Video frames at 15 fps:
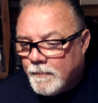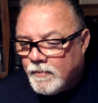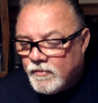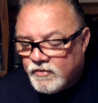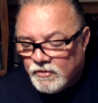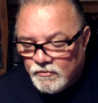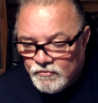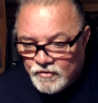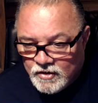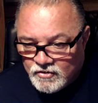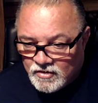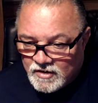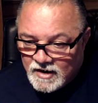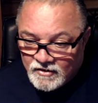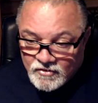So
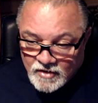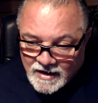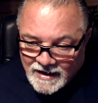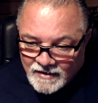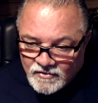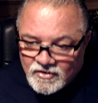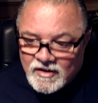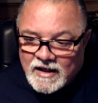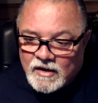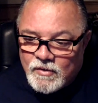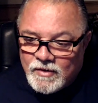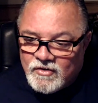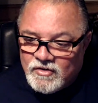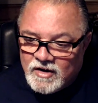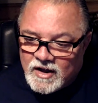Richard, let's answer that
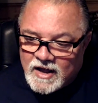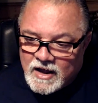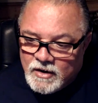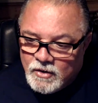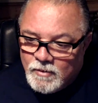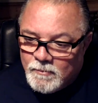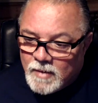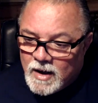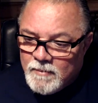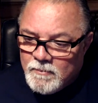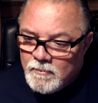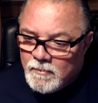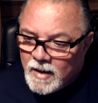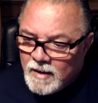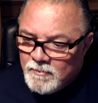question again. Look,
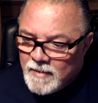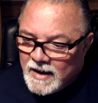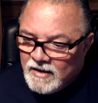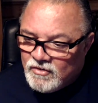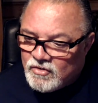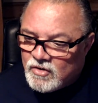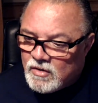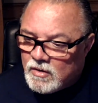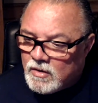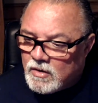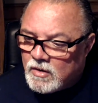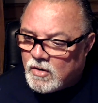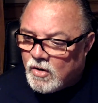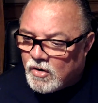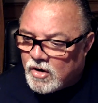my mate's
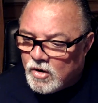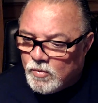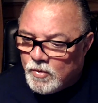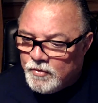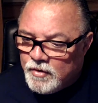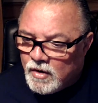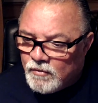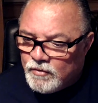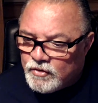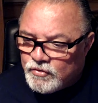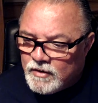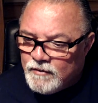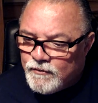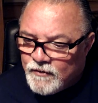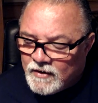cocker will not
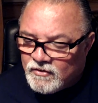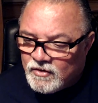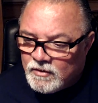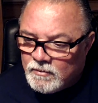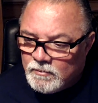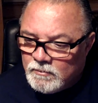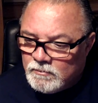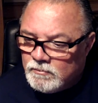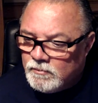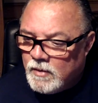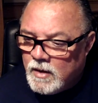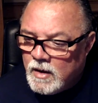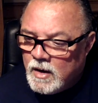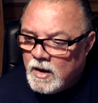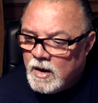retrieve pheasant.
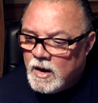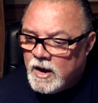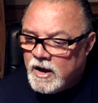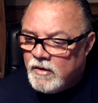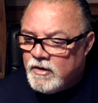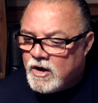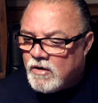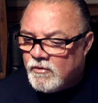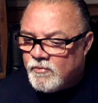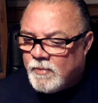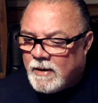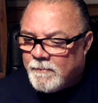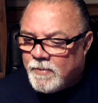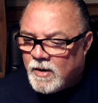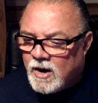He only comes
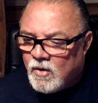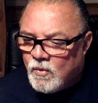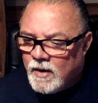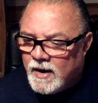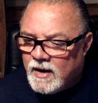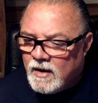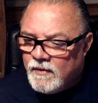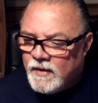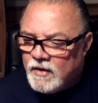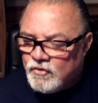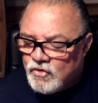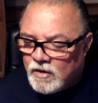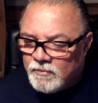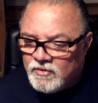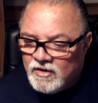back part way and then
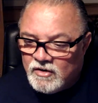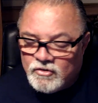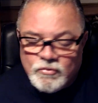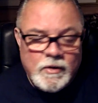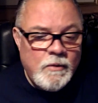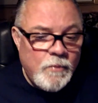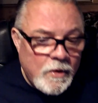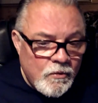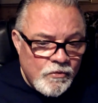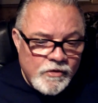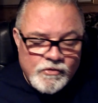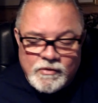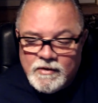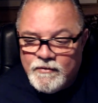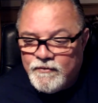drops it. So he will
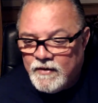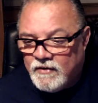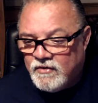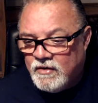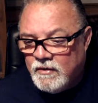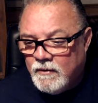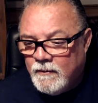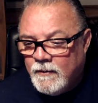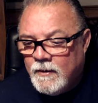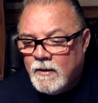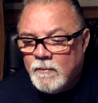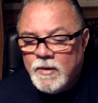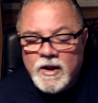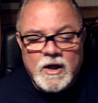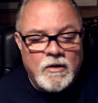retrieve pheasant,
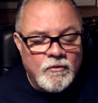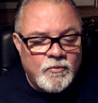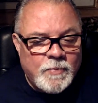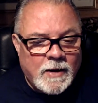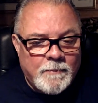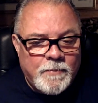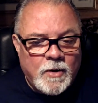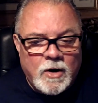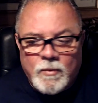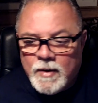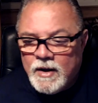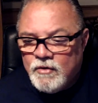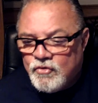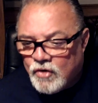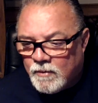but he comes back part way
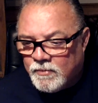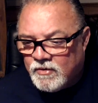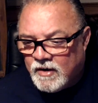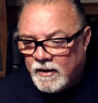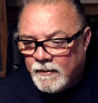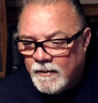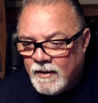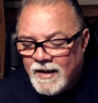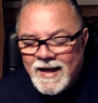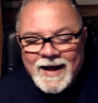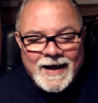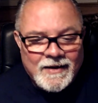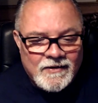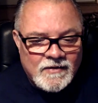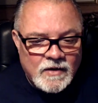and drops it.
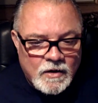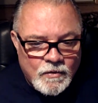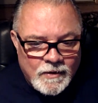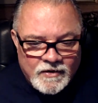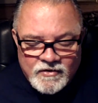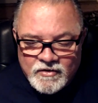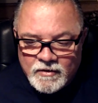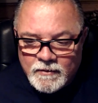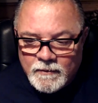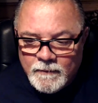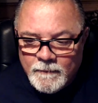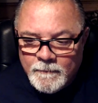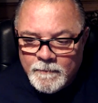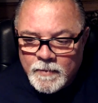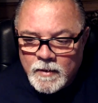Ask the question:
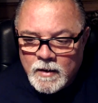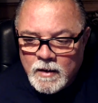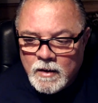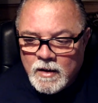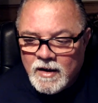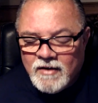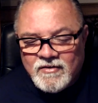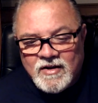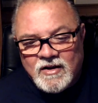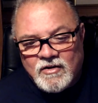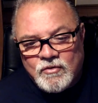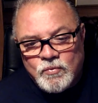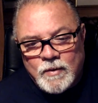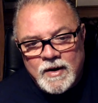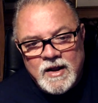is
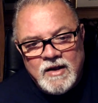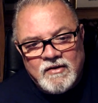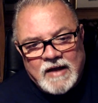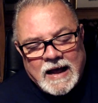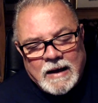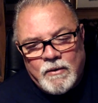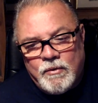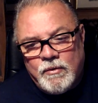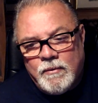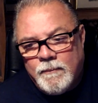this when he's out